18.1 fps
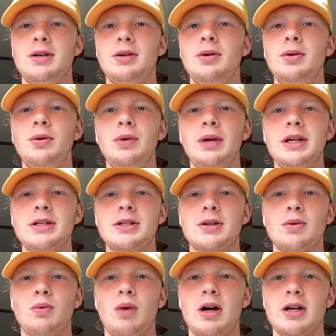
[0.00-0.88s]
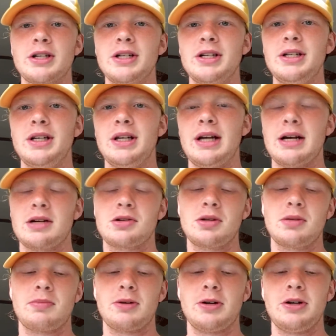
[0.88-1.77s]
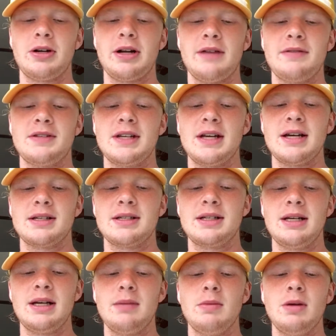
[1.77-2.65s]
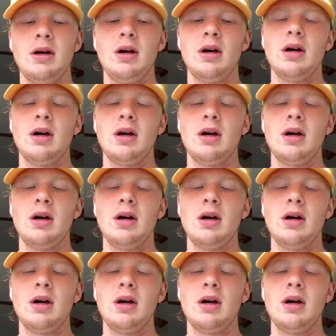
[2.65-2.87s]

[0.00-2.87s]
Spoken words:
to Eastern Washington, actually a pretty good FCS team,